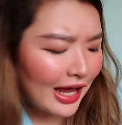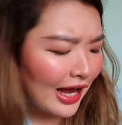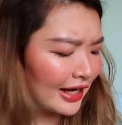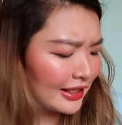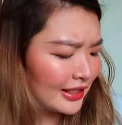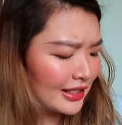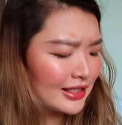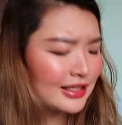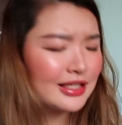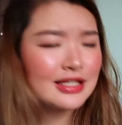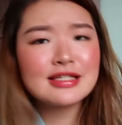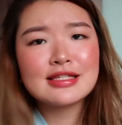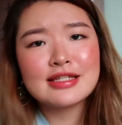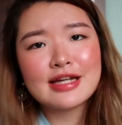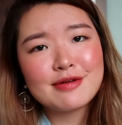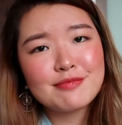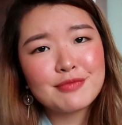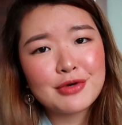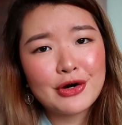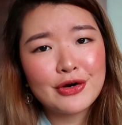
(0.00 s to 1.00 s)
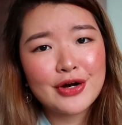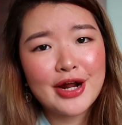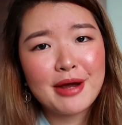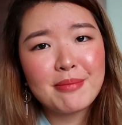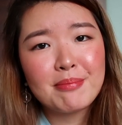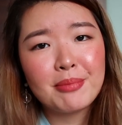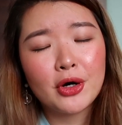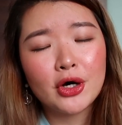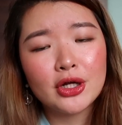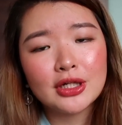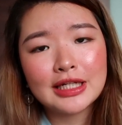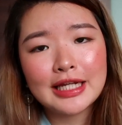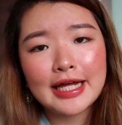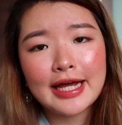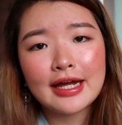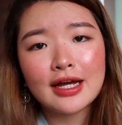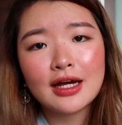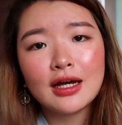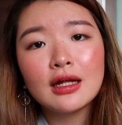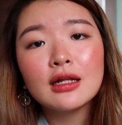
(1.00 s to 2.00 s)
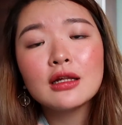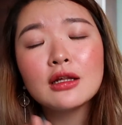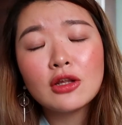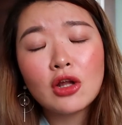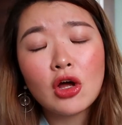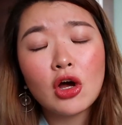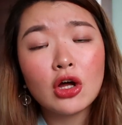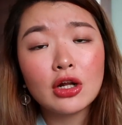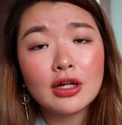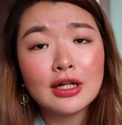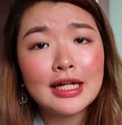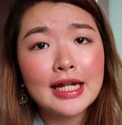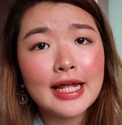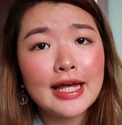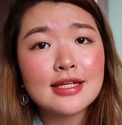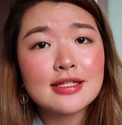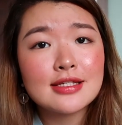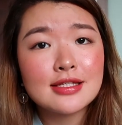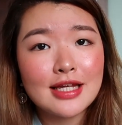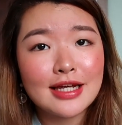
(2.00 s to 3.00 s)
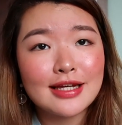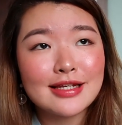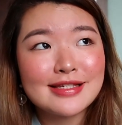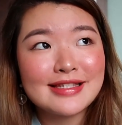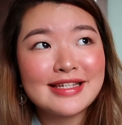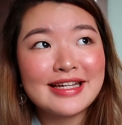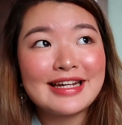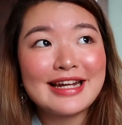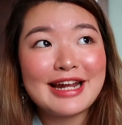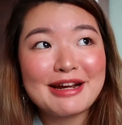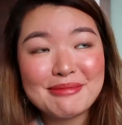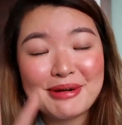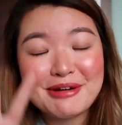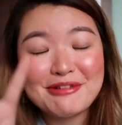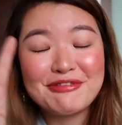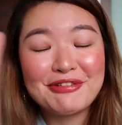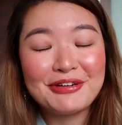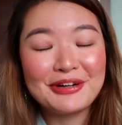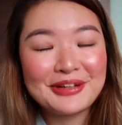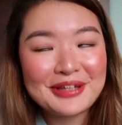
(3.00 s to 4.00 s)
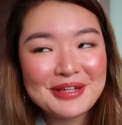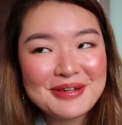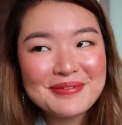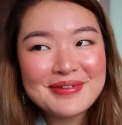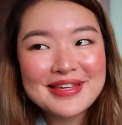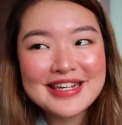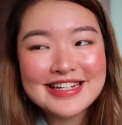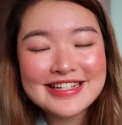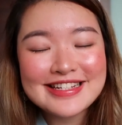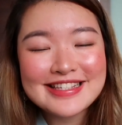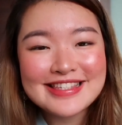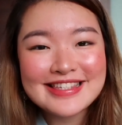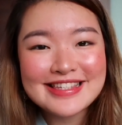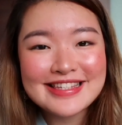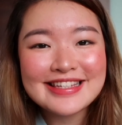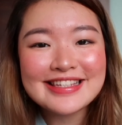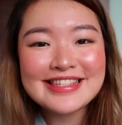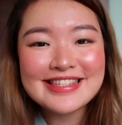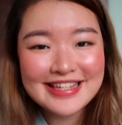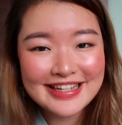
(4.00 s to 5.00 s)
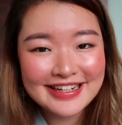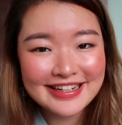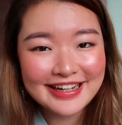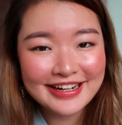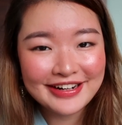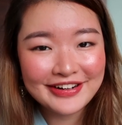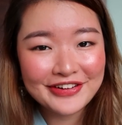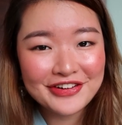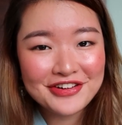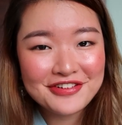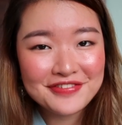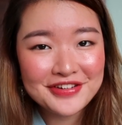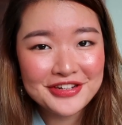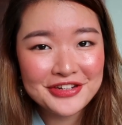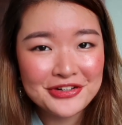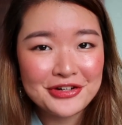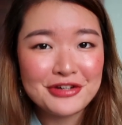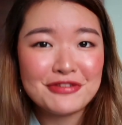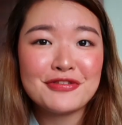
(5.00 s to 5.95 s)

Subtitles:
I think this time around I bought like a lot less things than like my 40 minutes skincare haul video.